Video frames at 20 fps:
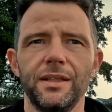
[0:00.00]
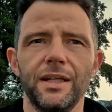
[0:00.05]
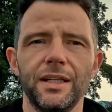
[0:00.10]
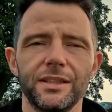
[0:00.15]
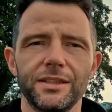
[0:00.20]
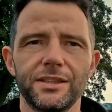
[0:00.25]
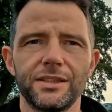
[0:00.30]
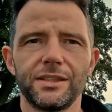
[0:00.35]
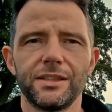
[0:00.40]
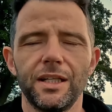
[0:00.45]

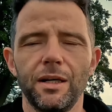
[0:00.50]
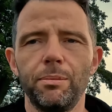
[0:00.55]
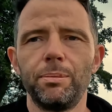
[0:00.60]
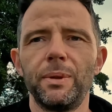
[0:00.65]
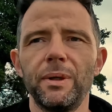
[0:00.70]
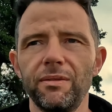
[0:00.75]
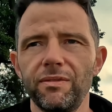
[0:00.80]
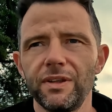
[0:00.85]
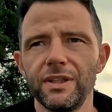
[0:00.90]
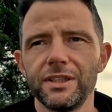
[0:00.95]
It's a
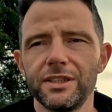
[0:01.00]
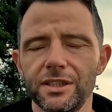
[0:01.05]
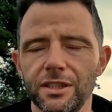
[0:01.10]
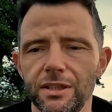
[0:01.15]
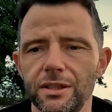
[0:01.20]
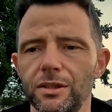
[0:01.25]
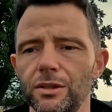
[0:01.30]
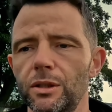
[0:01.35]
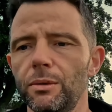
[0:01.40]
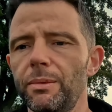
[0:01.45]
privilege
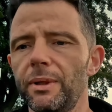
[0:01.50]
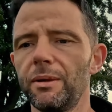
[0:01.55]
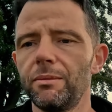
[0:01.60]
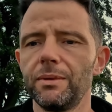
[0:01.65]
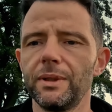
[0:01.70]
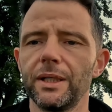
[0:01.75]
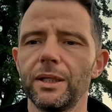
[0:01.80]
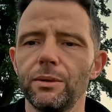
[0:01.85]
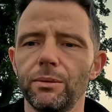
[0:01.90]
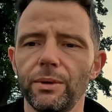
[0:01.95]
to be
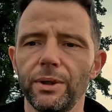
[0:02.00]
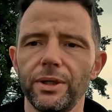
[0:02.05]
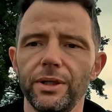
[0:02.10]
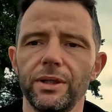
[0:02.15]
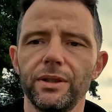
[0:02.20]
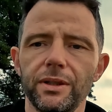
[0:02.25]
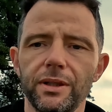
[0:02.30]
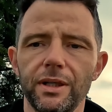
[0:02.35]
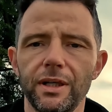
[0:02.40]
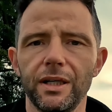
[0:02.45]
able to go
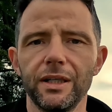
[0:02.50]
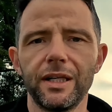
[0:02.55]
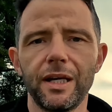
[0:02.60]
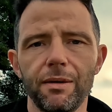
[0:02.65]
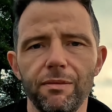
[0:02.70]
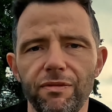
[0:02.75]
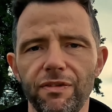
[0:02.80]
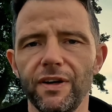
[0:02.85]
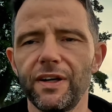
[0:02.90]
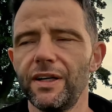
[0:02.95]
out and
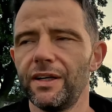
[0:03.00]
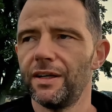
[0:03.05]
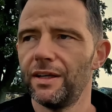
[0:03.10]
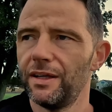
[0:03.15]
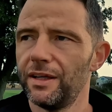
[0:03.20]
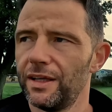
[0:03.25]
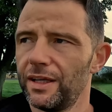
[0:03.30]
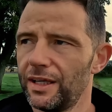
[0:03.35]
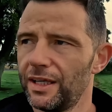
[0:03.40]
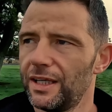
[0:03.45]
keep fit
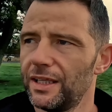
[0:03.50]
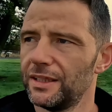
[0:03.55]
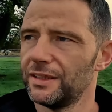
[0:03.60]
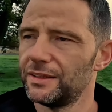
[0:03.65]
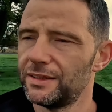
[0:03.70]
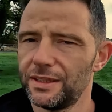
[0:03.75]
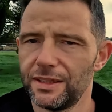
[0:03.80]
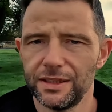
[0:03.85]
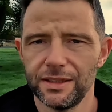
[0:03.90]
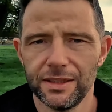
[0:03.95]

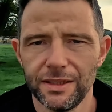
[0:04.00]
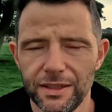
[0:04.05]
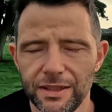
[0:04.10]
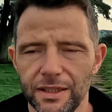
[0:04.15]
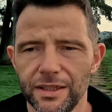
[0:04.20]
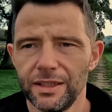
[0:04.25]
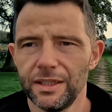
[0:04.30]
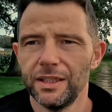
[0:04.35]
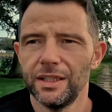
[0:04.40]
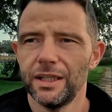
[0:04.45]
and
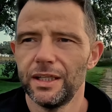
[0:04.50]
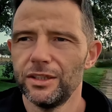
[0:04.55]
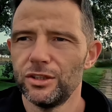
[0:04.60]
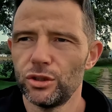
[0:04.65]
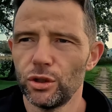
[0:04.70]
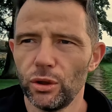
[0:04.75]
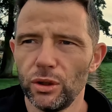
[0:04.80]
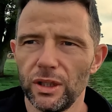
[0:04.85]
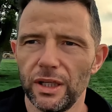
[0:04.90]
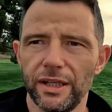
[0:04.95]

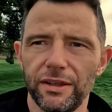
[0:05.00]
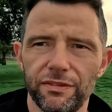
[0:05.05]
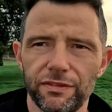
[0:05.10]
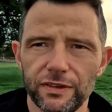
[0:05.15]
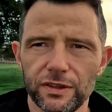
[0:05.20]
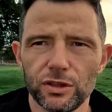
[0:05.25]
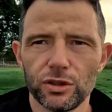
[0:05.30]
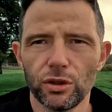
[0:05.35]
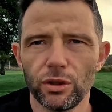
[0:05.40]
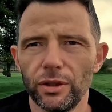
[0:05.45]
enjoy
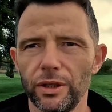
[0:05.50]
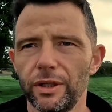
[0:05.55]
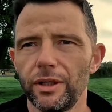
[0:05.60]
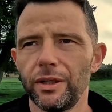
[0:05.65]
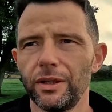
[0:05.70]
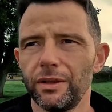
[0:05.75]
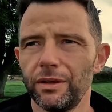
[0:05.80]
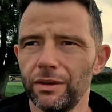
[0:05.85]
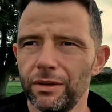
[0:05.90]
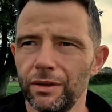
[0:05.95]
life,
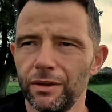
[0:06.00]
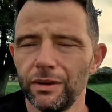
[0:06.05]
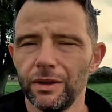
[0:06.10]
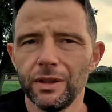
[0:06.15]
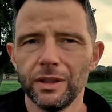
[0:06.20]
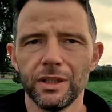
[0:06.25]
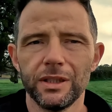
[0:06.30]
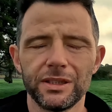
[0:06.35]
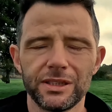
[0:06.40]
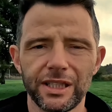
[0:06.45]
enjoy
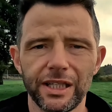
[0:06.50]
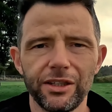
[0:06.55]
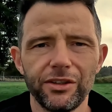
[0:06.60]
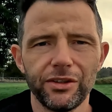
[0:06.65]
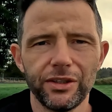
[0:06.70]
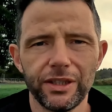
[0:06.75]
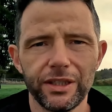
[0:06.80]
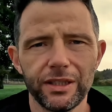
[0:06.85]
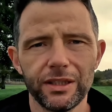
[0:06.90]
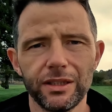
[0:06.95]

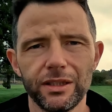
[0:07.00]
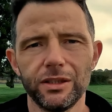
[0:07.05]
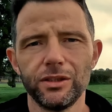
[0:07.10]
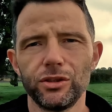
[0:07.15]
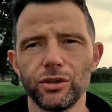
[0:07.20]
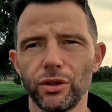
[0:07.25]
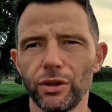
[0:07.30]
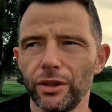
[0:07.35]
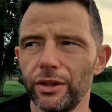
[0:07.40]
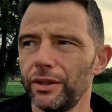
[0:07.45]
scenery,
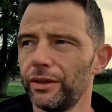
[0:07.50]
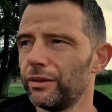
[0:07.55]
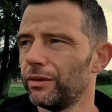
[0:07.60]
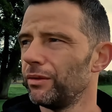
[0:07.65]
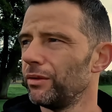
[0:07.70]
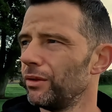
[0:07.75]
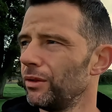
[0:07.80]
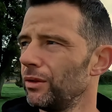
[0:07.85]
enjoy